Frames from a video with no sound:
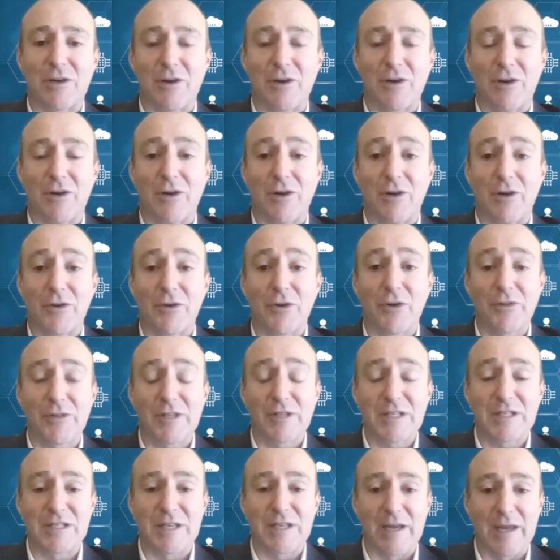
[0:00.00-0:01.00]
are not the
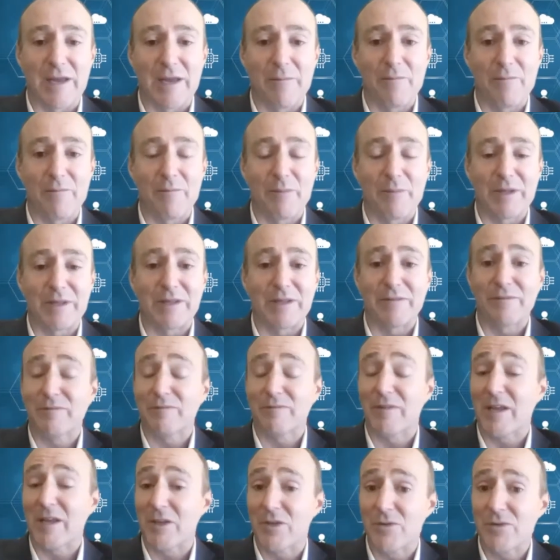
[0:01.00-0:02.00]
same, but they're
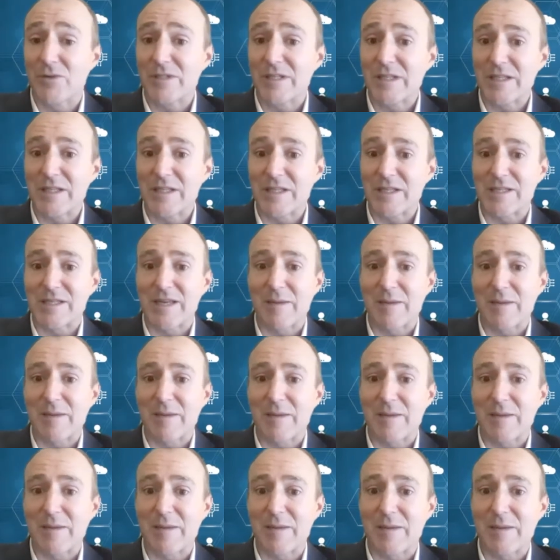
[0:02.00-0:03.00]
using the same
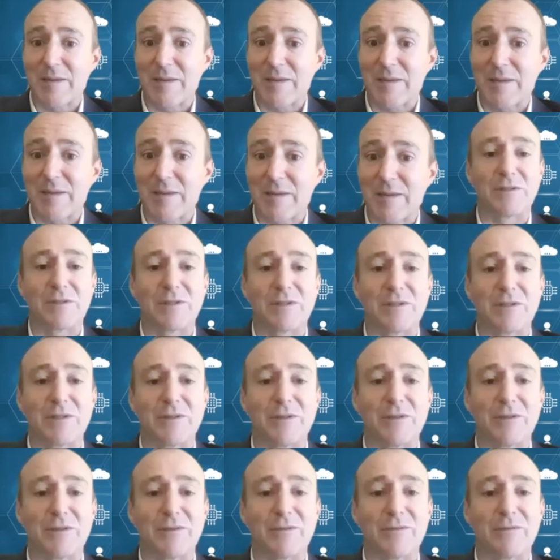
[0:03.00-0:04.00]
data to be
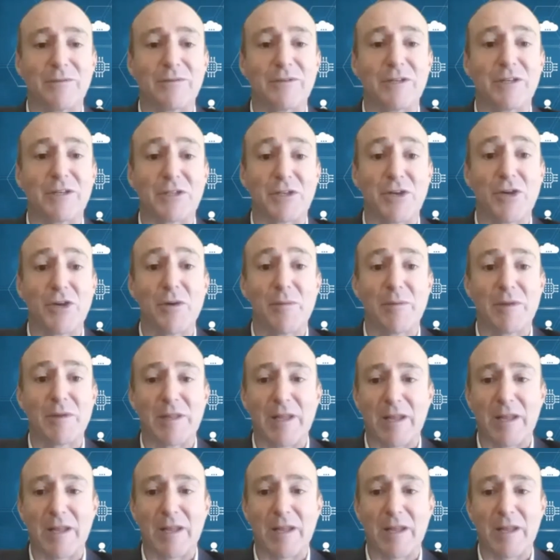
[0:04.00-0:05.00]
able to
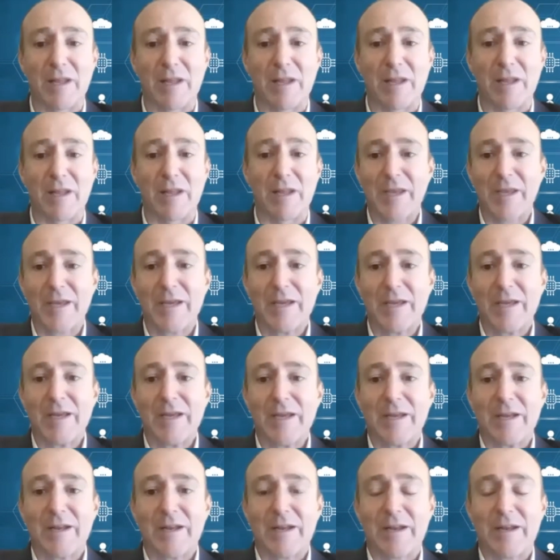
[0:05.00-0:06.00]
determine that metric.
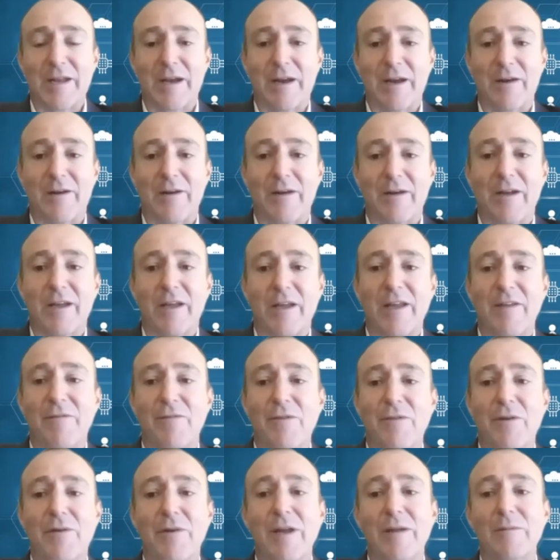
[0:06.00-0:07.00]
Now,
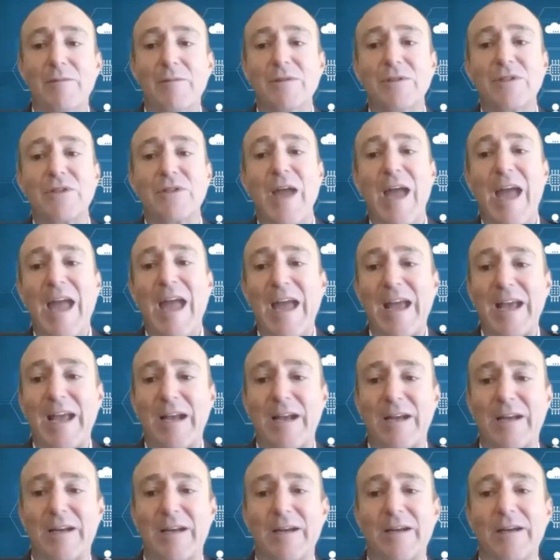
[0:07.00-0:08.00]
if you're able to
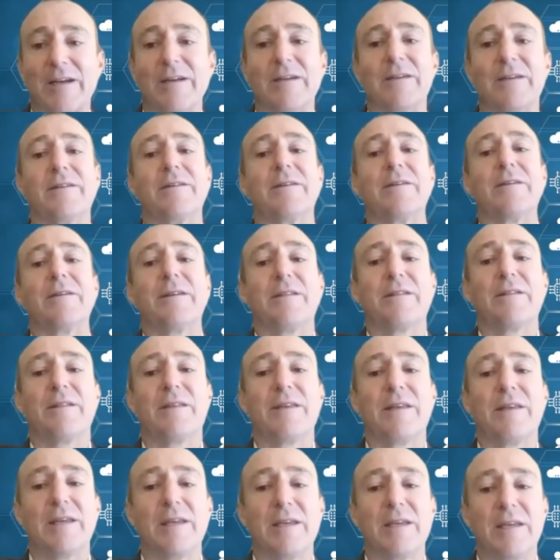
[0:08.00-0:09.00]
anchor
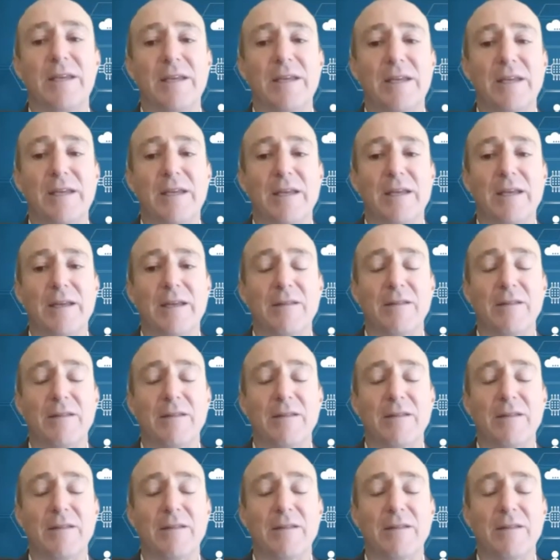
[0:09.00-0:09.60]
the